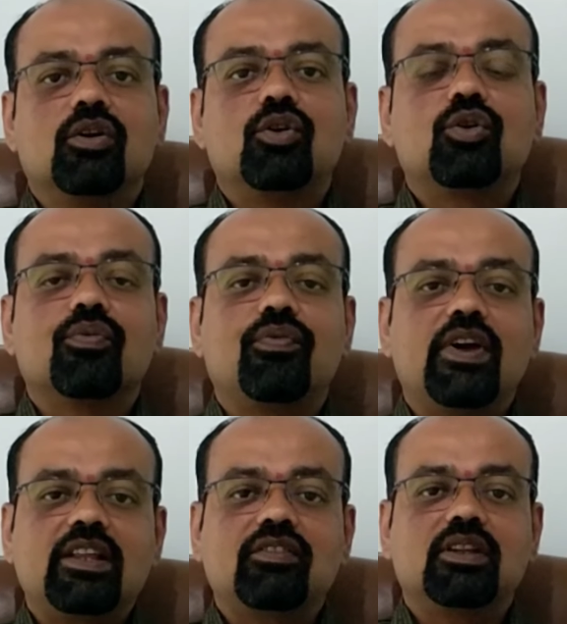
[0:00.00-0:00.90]
to
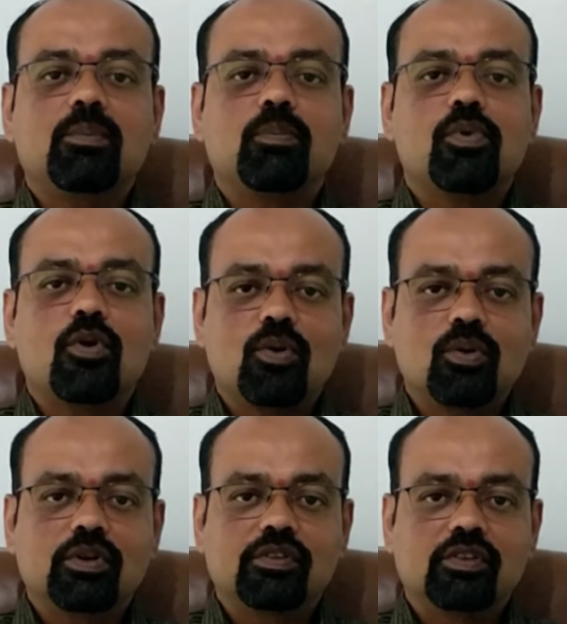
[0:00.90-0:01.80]
face the
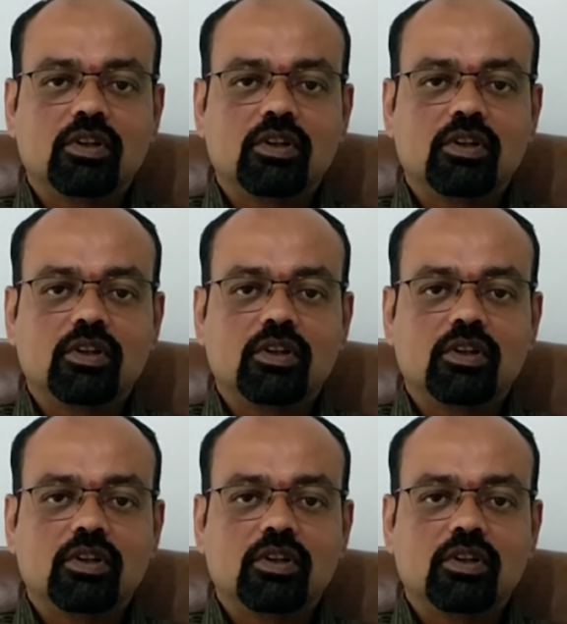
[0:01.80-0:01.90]
boards